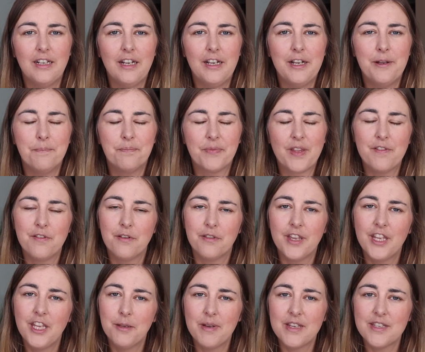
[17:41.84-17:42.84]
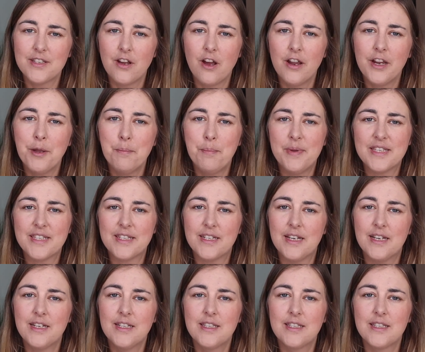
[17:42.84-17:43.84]
If you're thinking about starting a
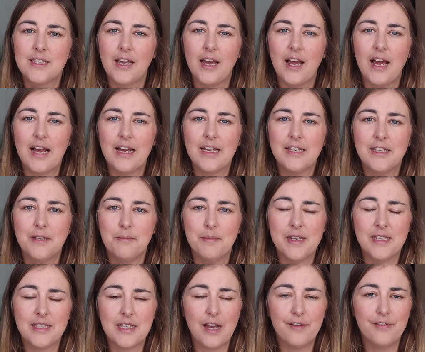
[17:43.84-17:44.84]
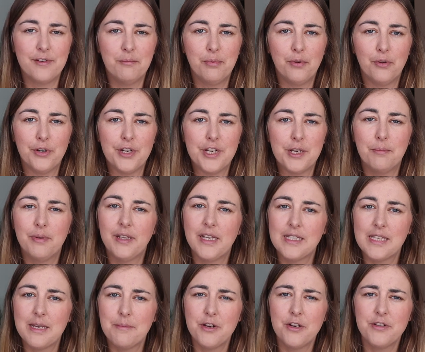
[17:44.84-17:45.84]
business and being self-employed,
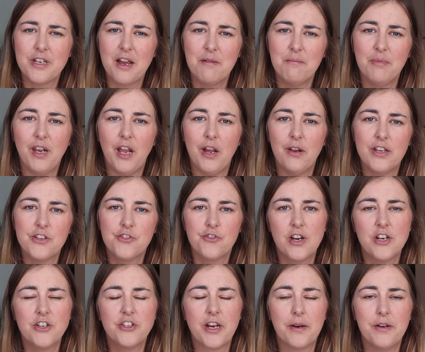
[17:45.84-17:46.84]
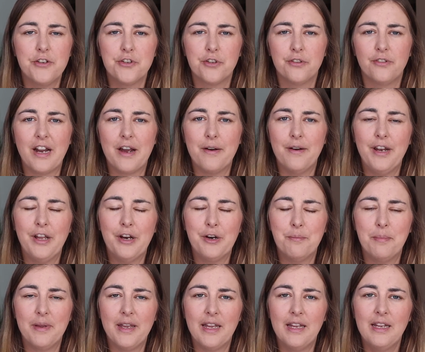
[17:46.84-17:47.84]
please let me know down below. Let's try and shout each other out a
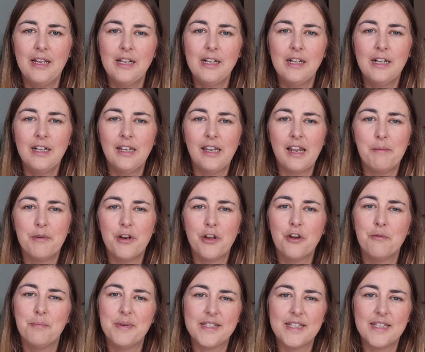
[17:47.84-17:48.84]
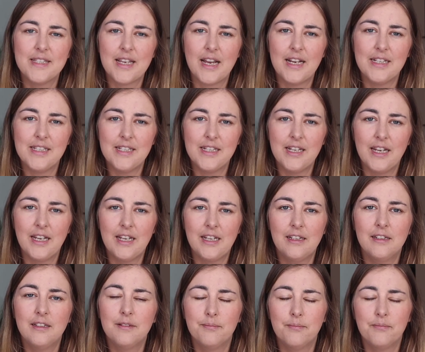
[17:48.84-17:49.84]
little bit. Let me know your business
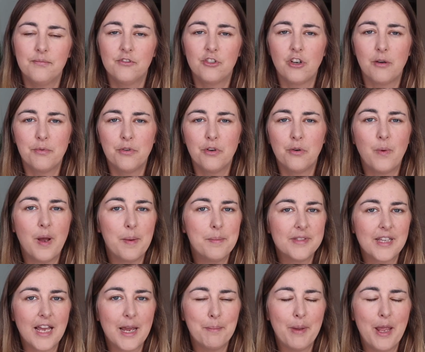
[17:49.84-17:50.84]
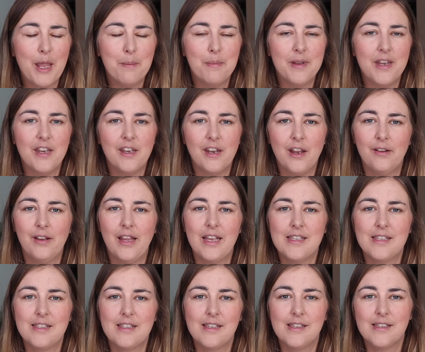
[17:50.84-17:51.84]
idea, drop your website maybe, you know,
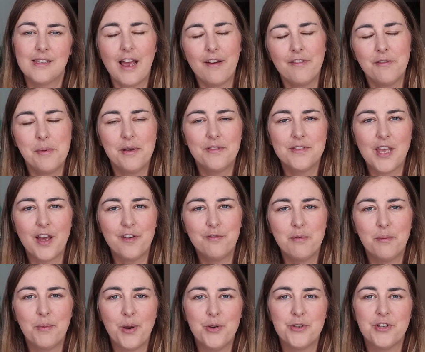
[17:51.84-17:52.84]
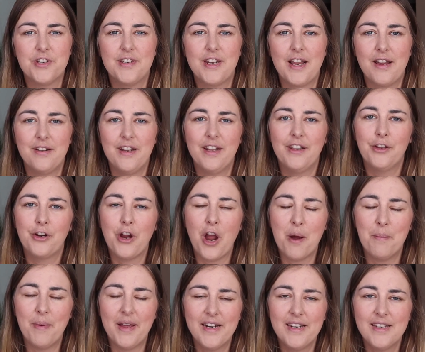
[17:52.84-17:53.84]
let's have a bit of self-promotion down in the
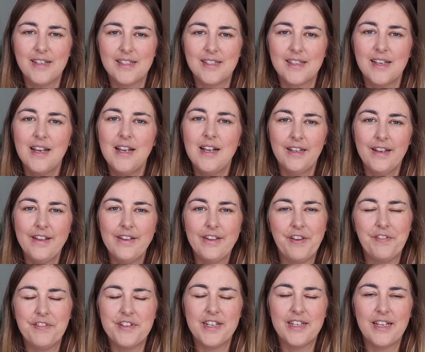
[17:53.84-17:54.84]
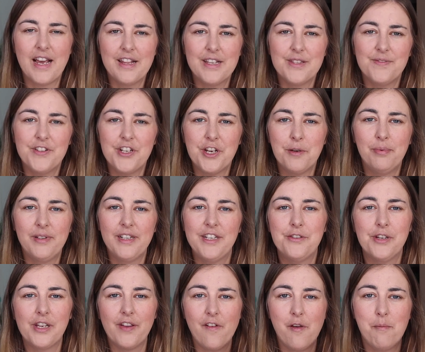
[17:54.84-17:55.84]
comments. If you did like this video,
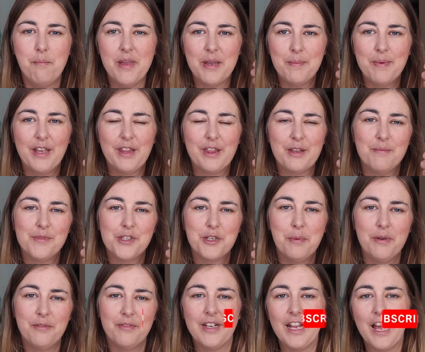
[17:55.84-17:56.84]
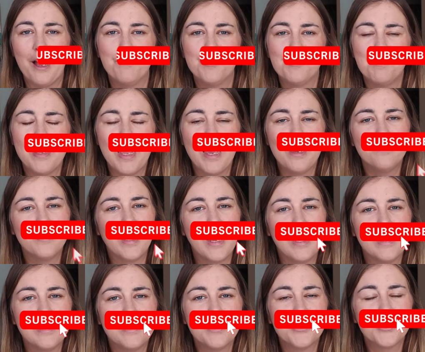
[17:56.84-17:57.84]
please do give it a big, big thumbs up, it really helps me out,
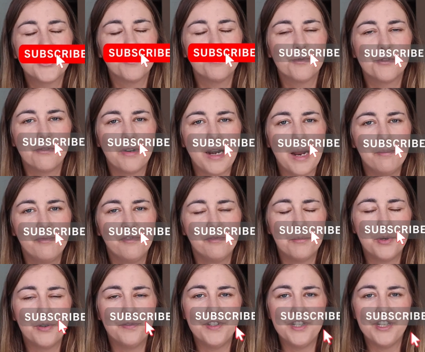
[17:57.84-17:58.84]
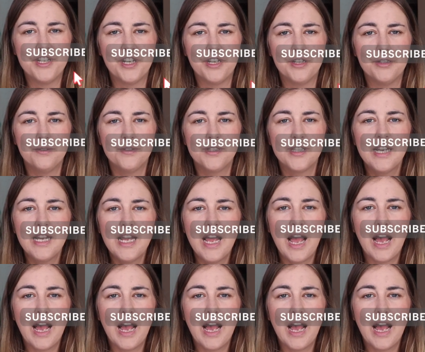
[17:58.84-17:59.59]
and subscribe for more videos.